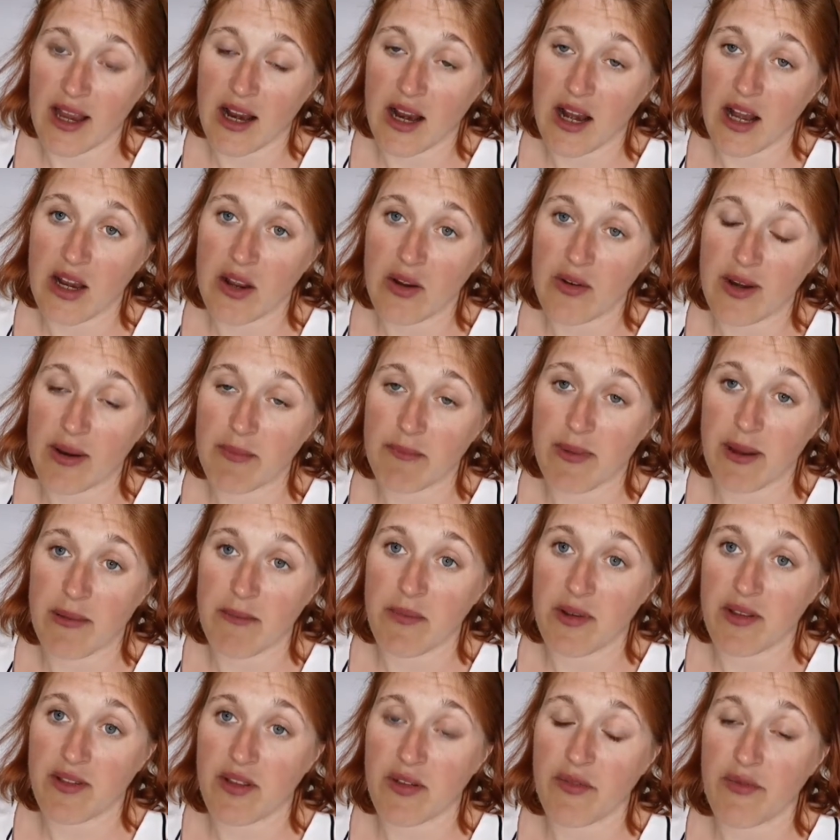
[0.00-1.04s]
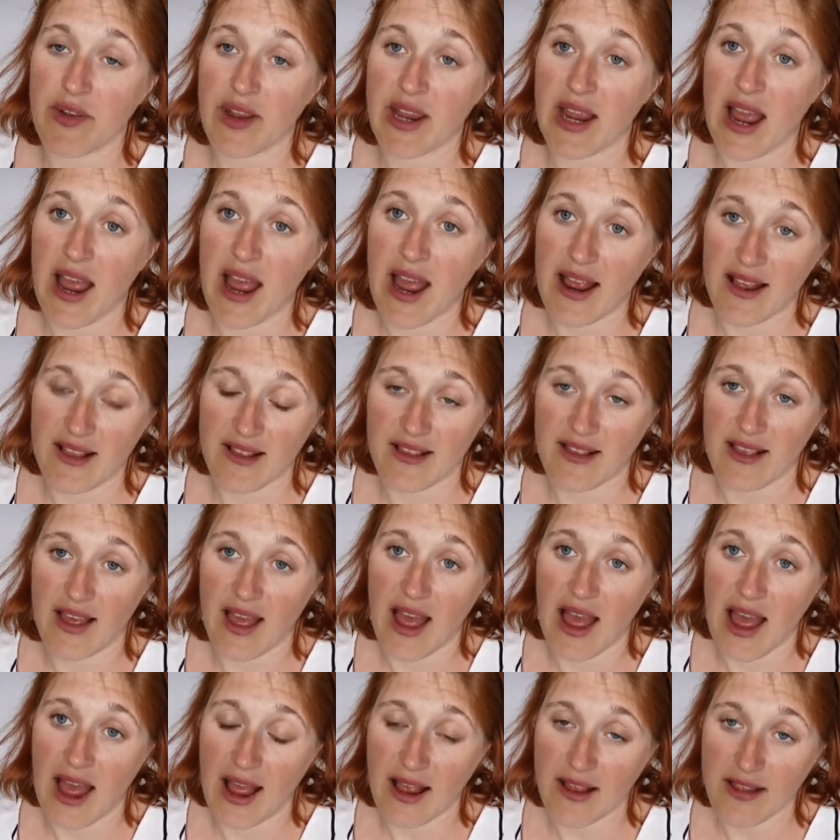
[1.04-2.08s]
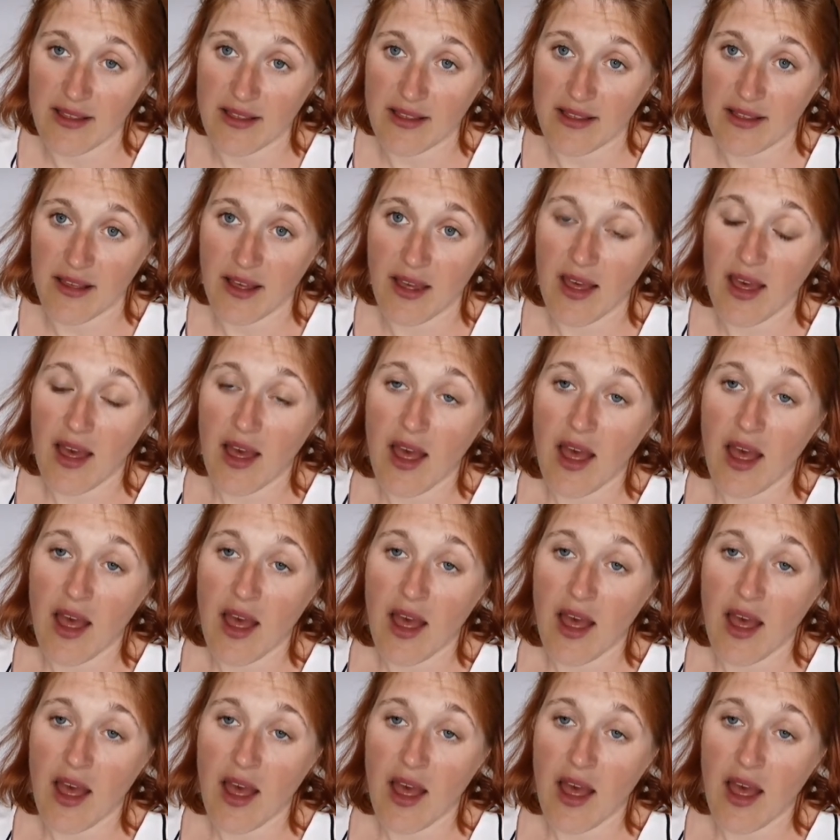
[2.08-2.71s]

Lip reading: including members of the SS,